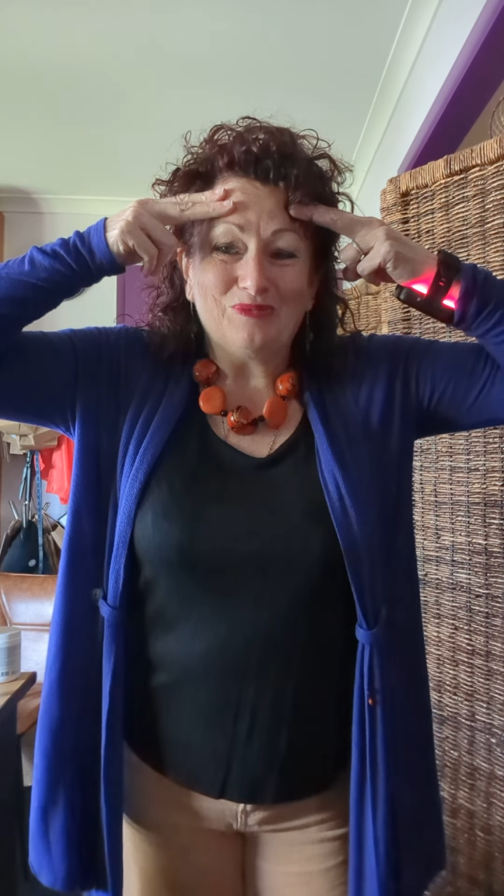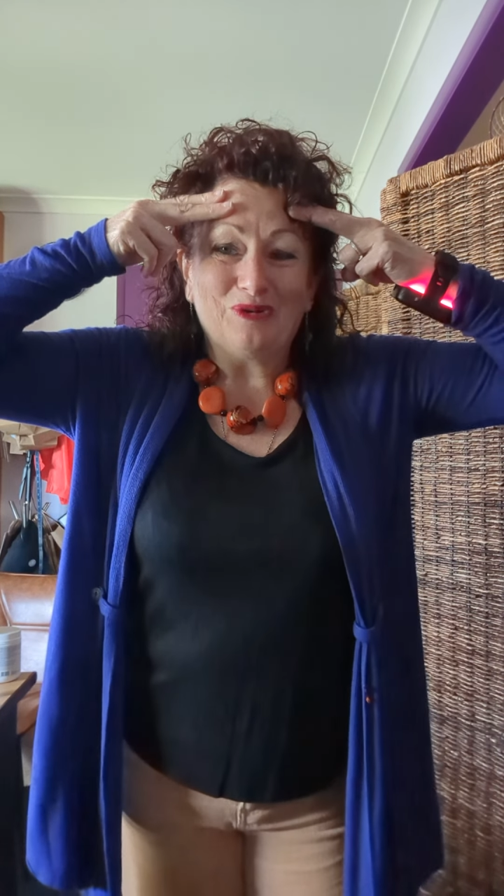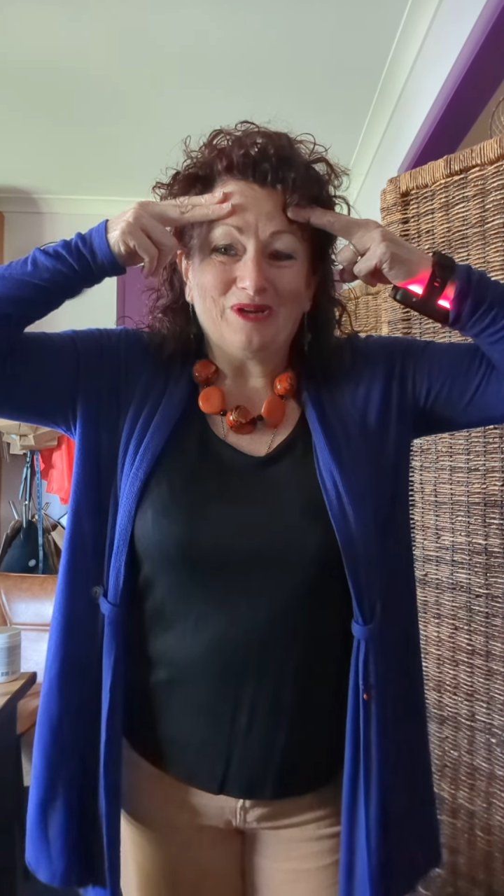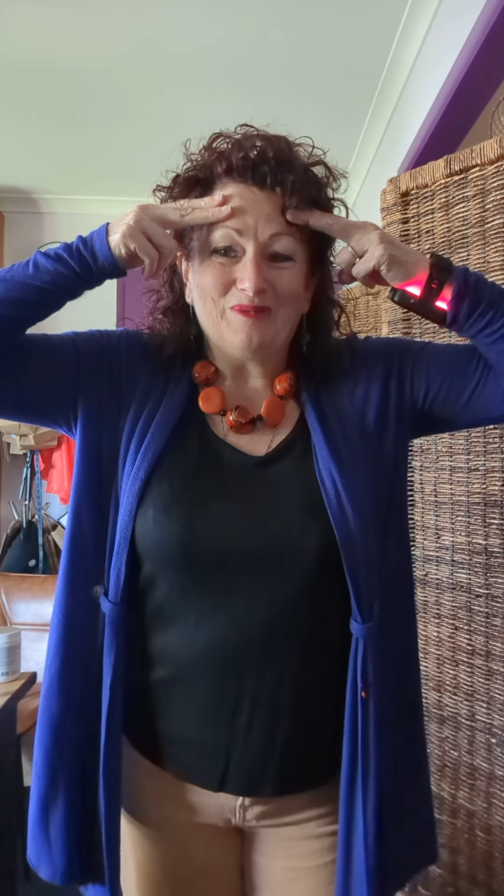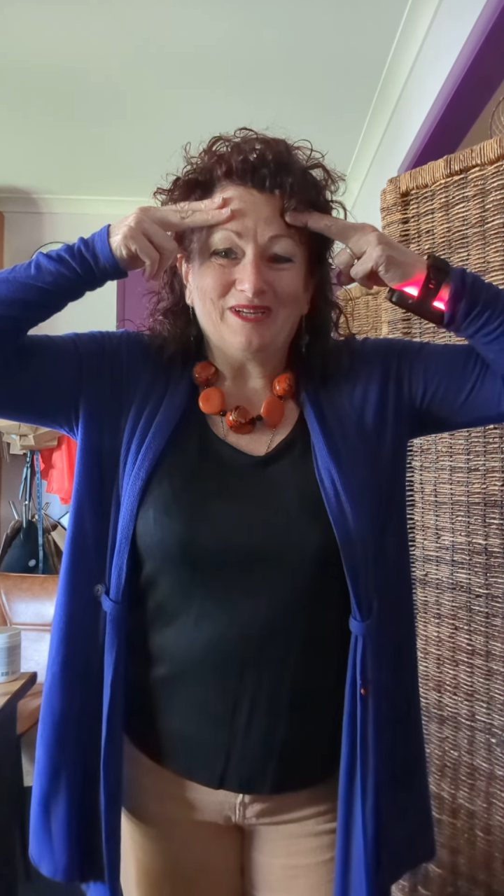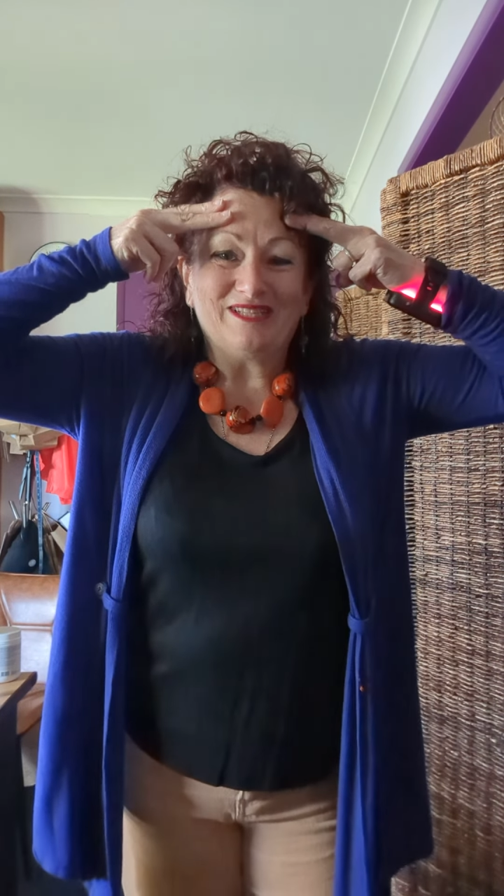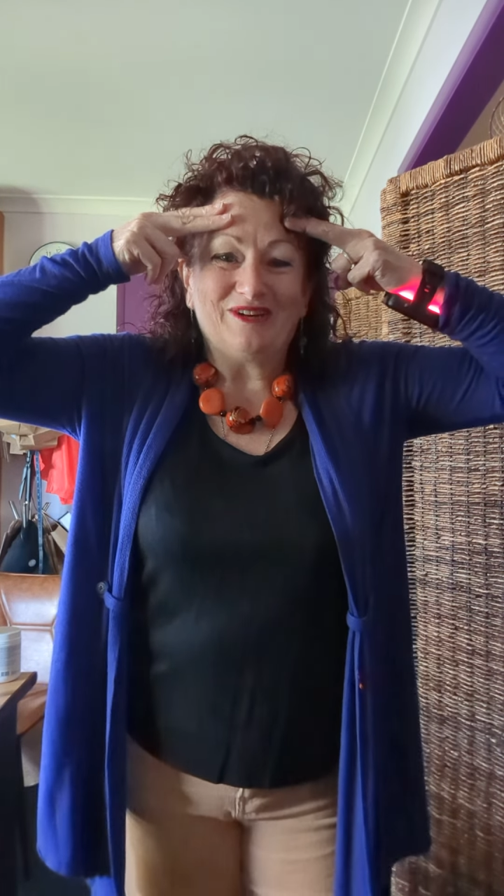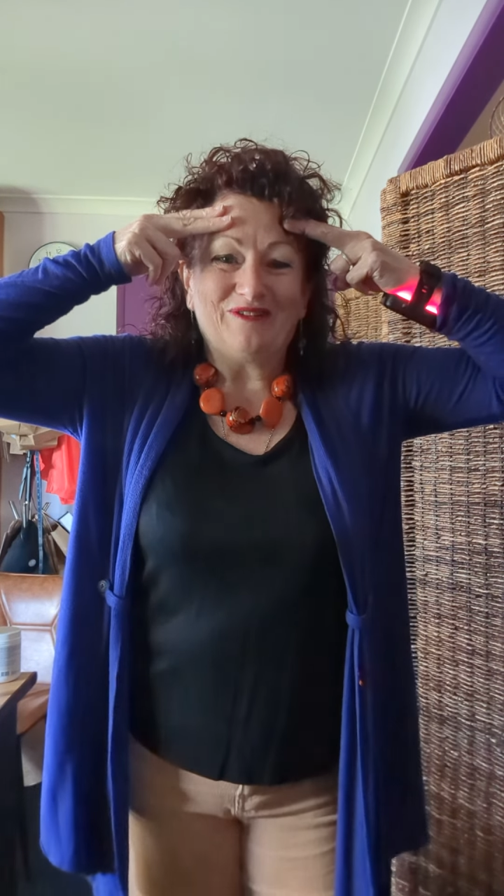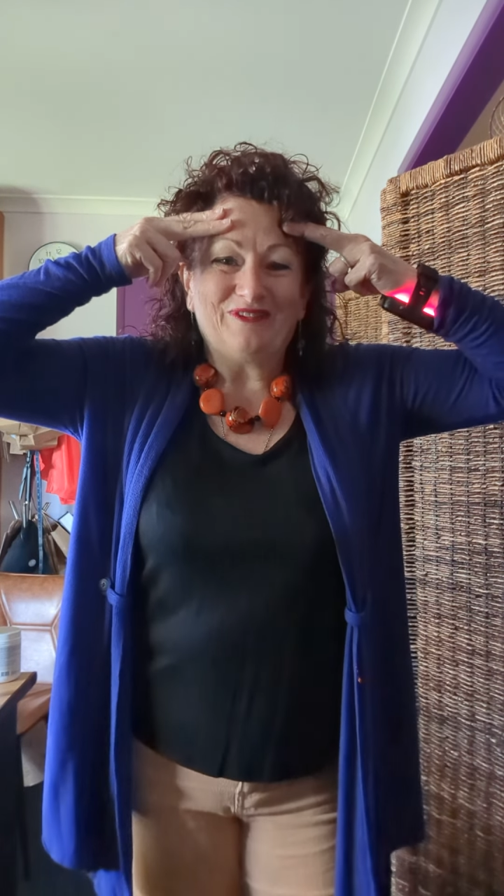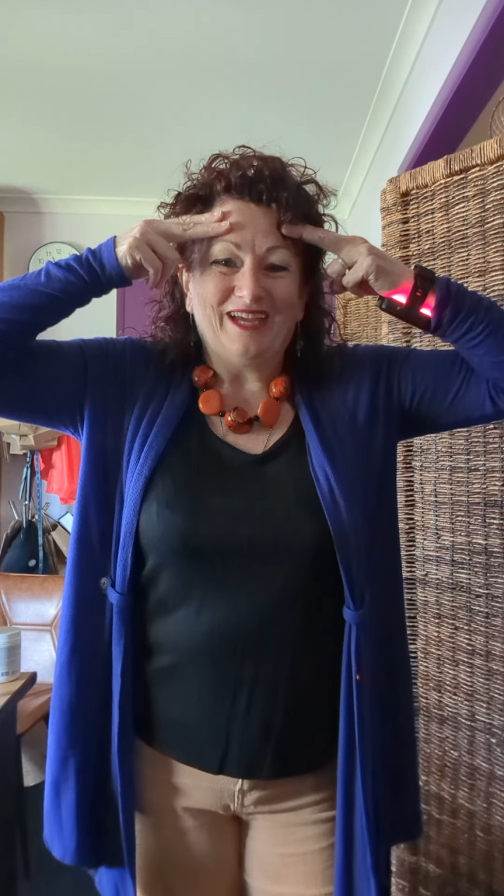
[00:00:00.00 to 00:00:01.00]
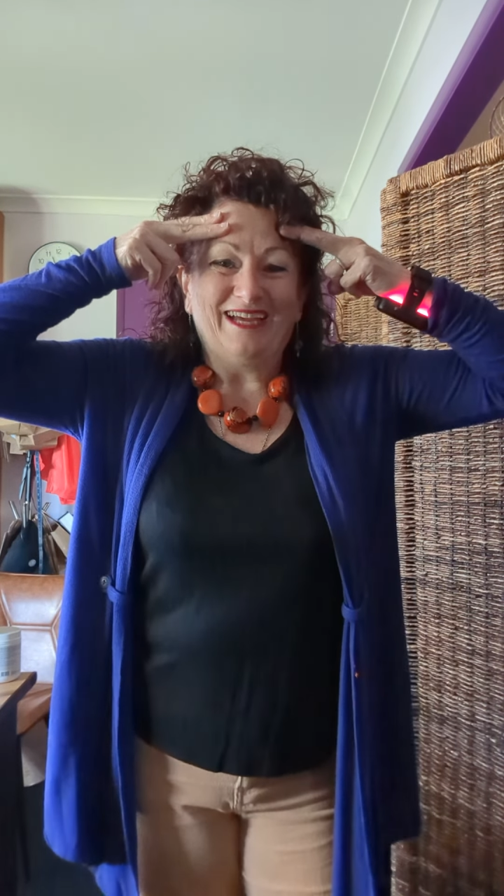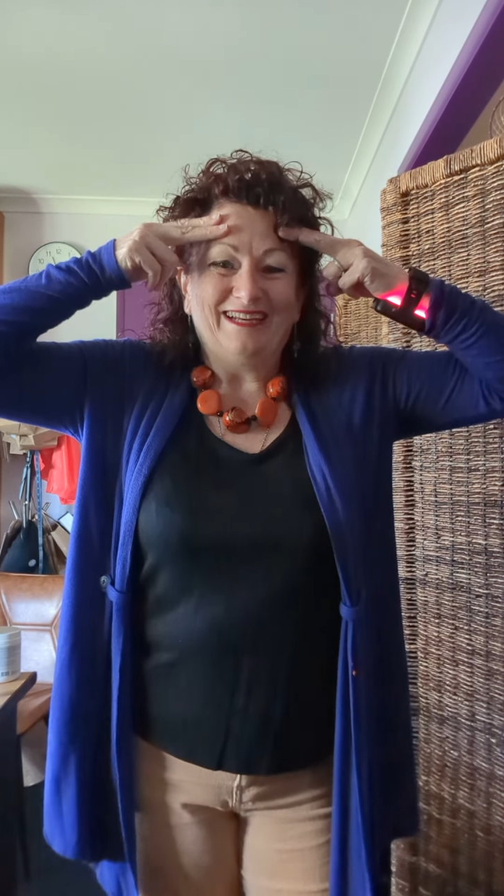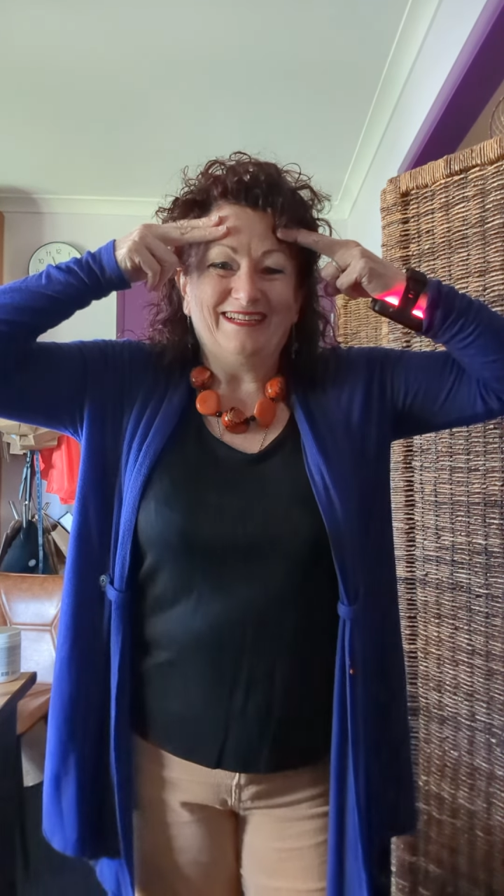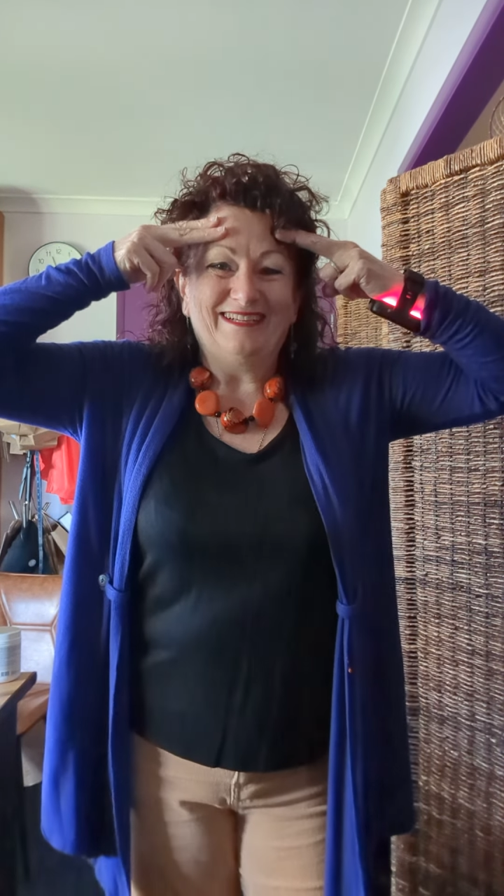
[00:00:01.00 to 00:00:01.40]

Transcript: morning myself yet.